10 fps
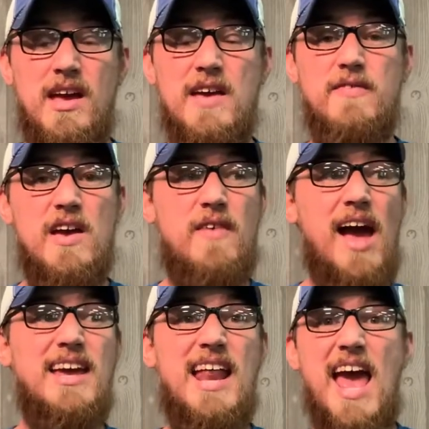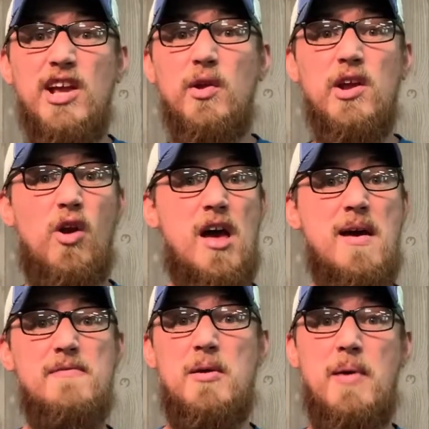If I get angry or I'm
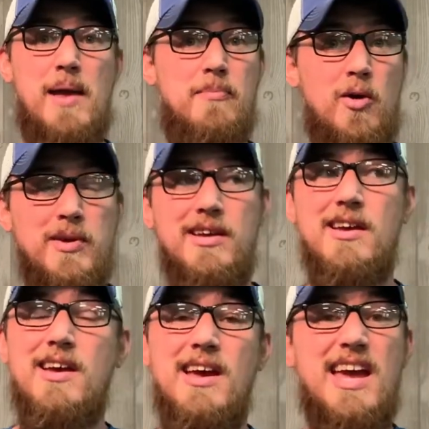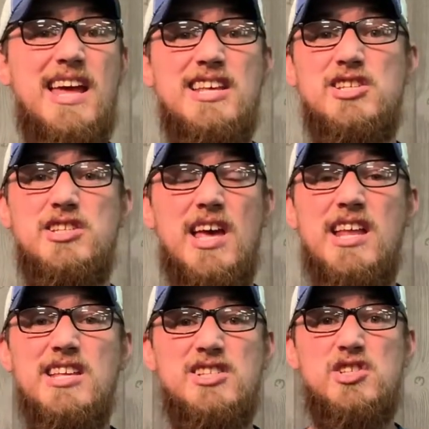having a bad moment, It
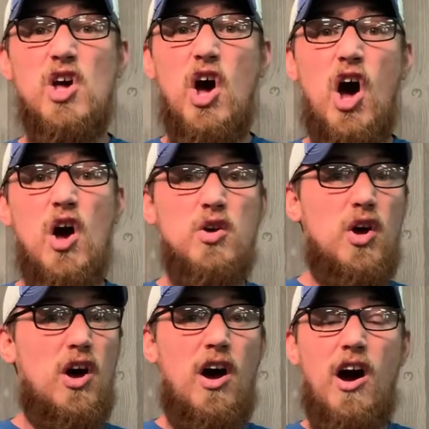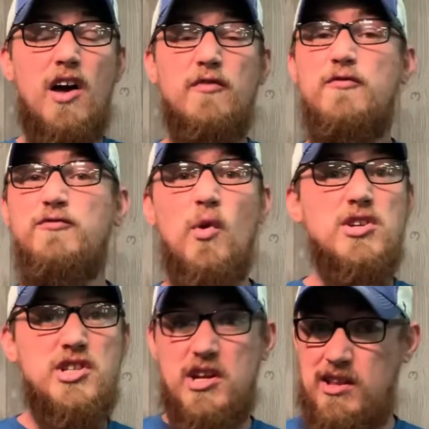is
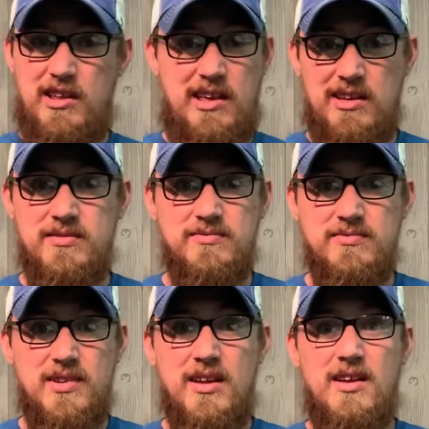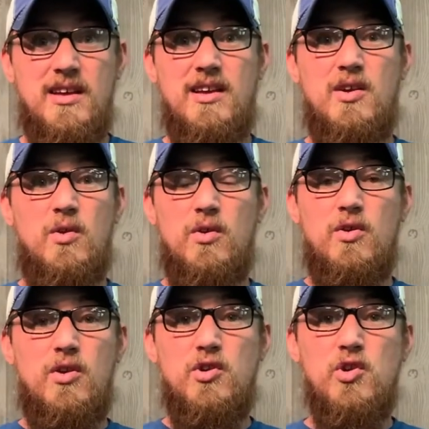unfortunately
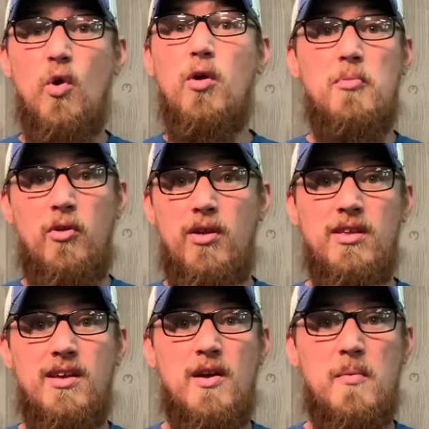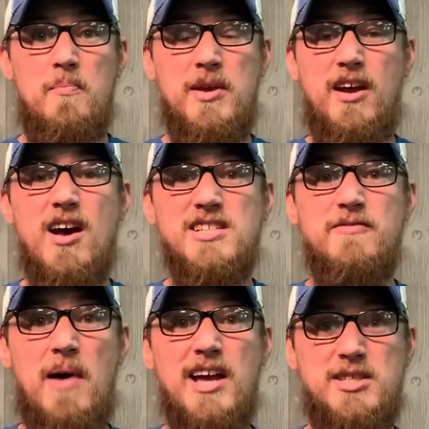normal, because
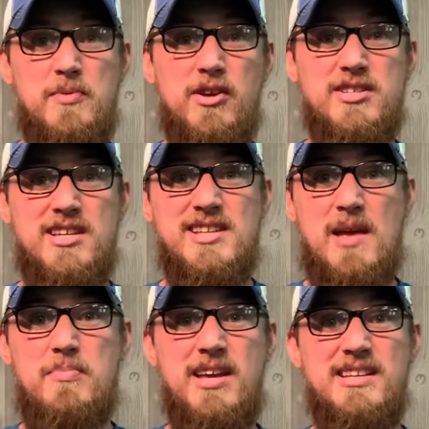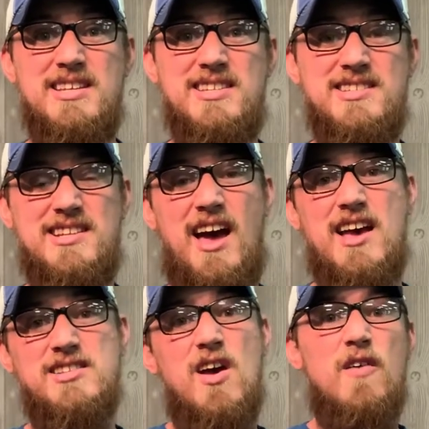of my experiences and being
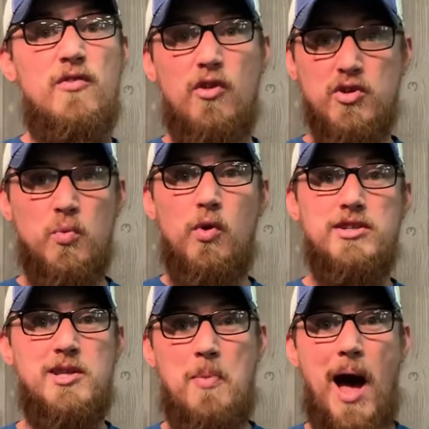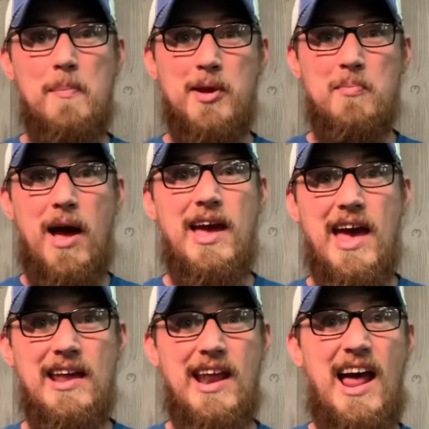desensitized, for those words to pop into my
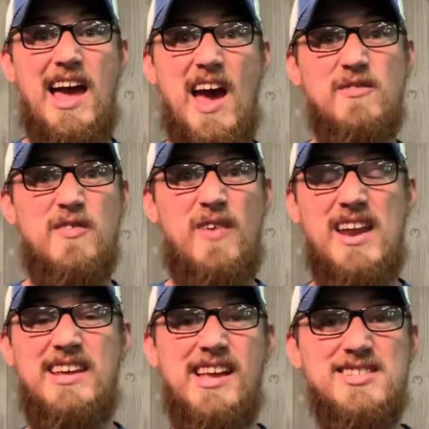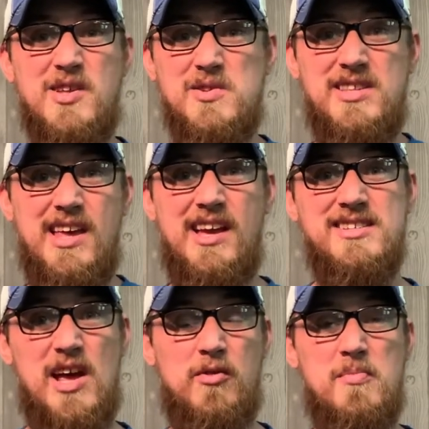head. And I have to fight against those
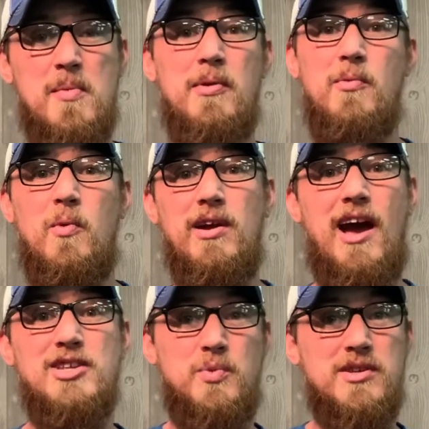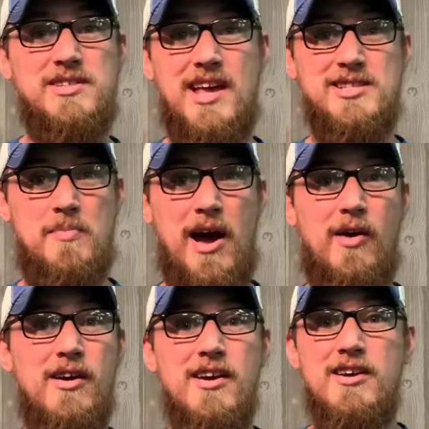things and remember what God's word says
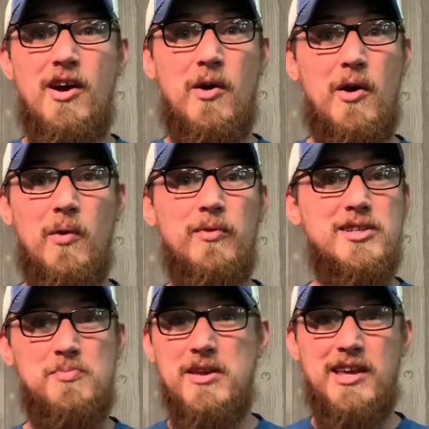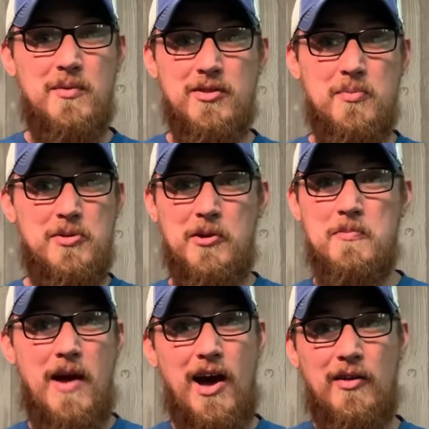about only speaking with a pure
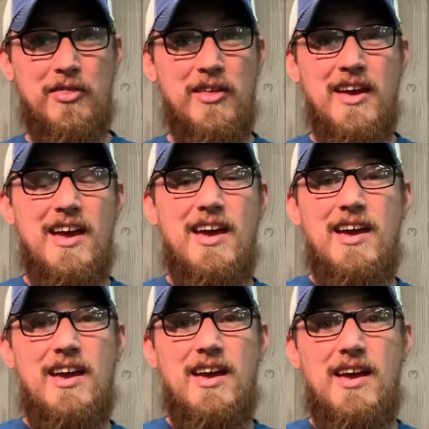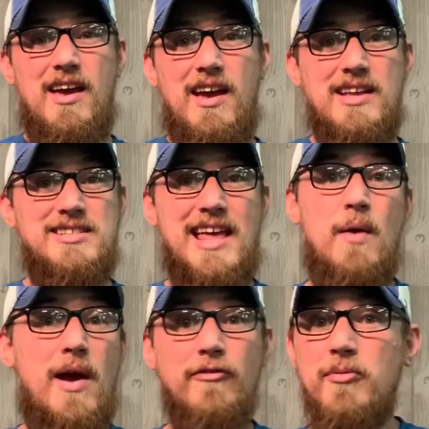mouth and stay
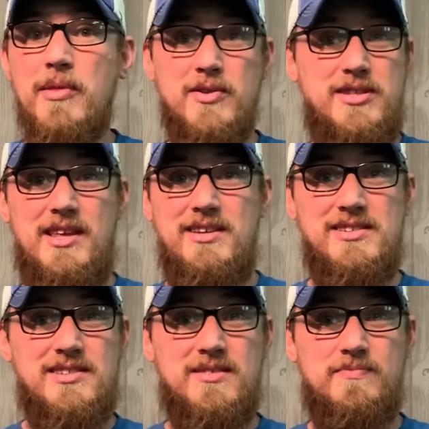away from those things.